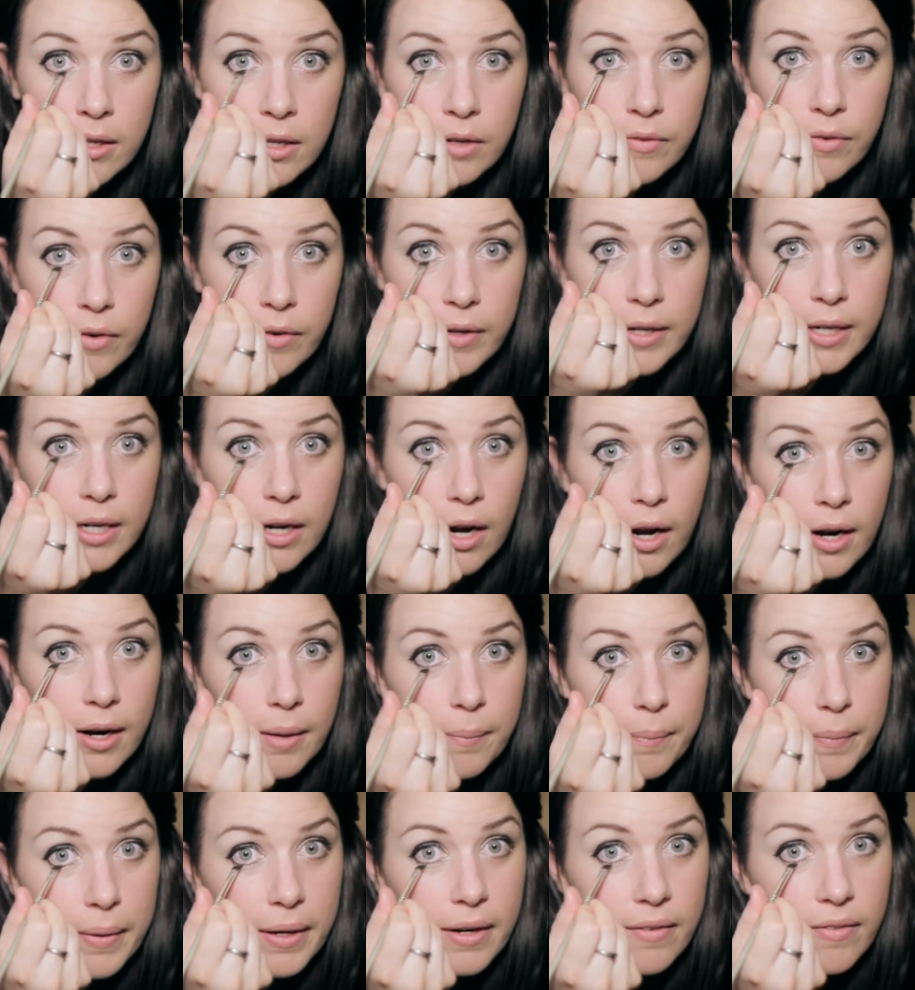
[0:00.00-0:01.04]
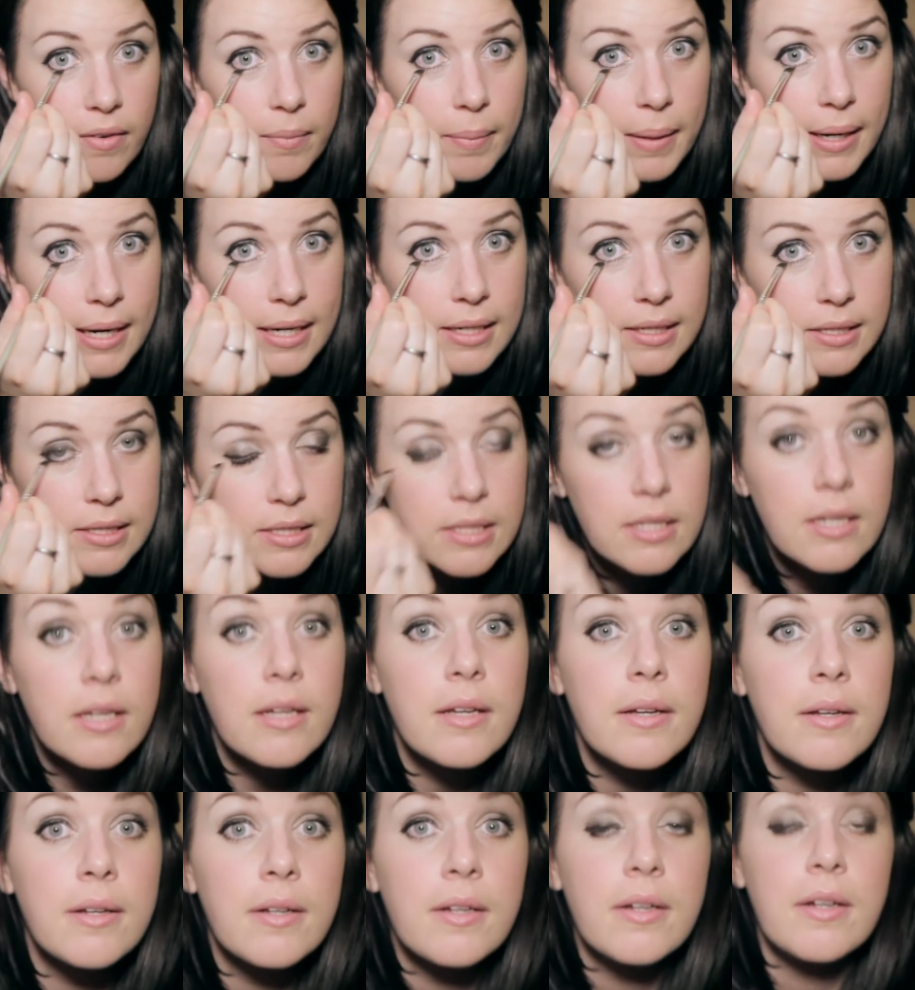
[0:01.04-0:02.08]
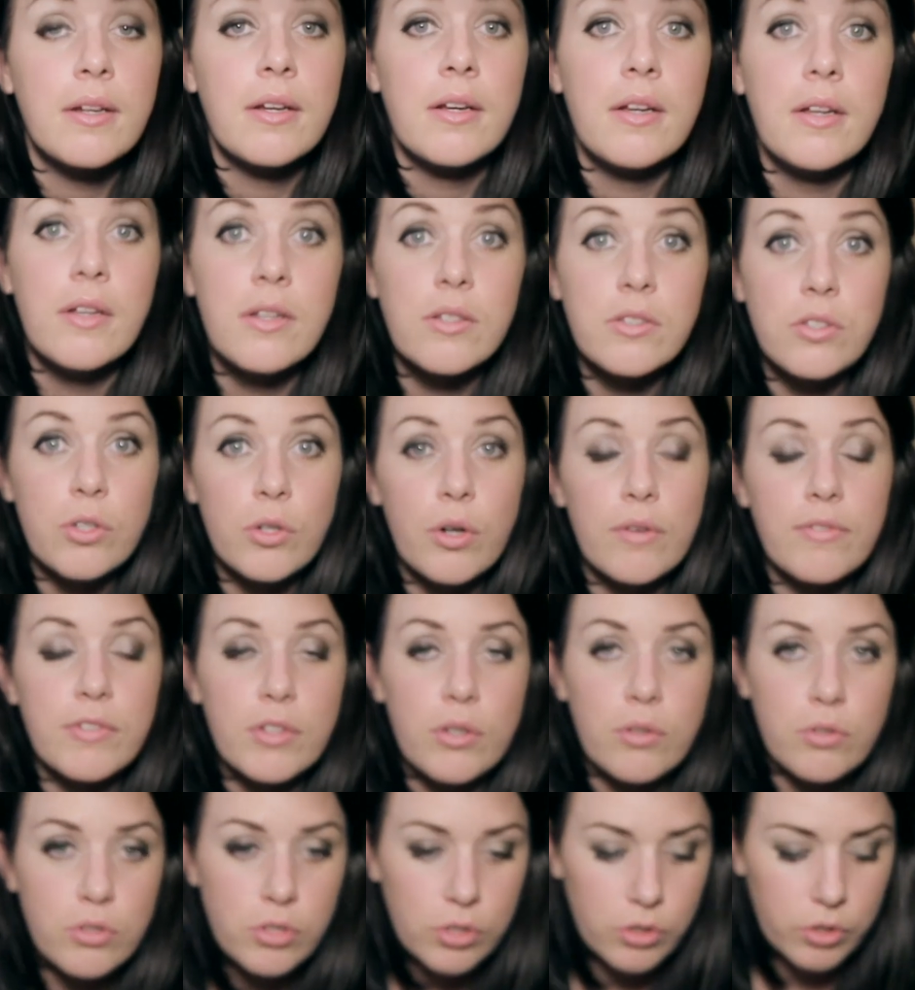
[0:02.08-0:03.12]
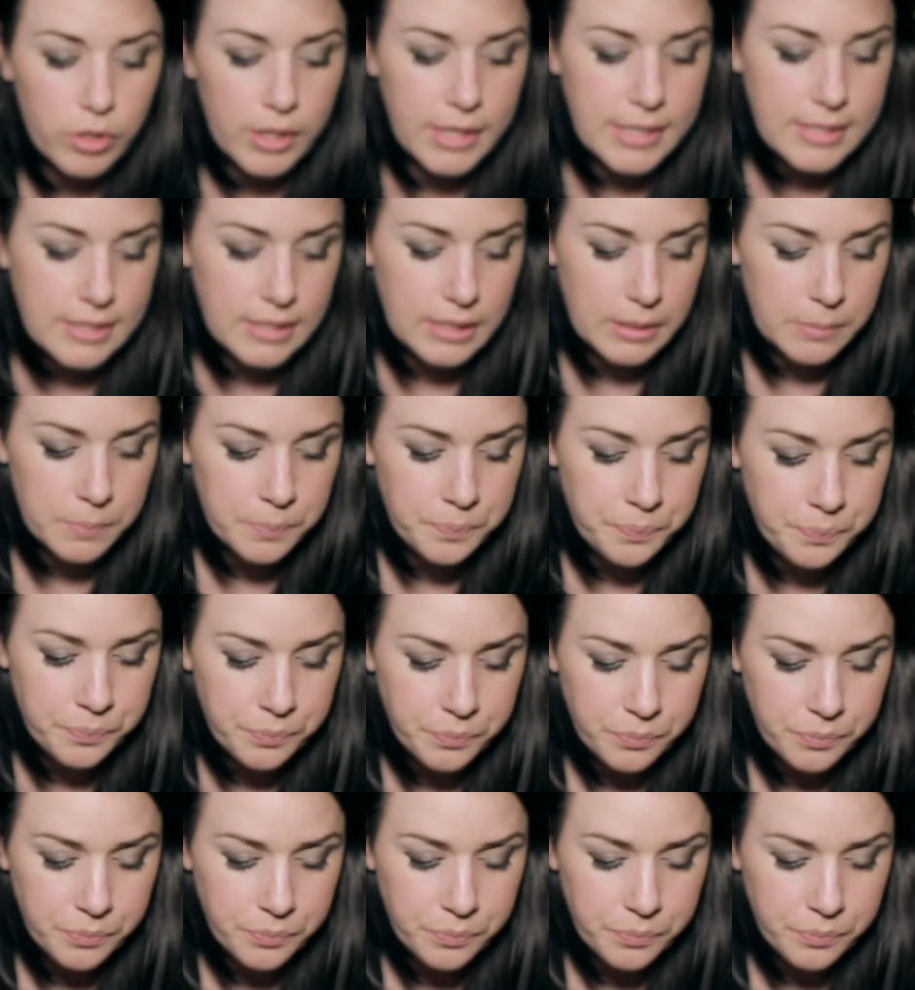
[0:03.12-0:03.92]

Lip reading: you've already got a bit of a base, so you don't have to go too crazy.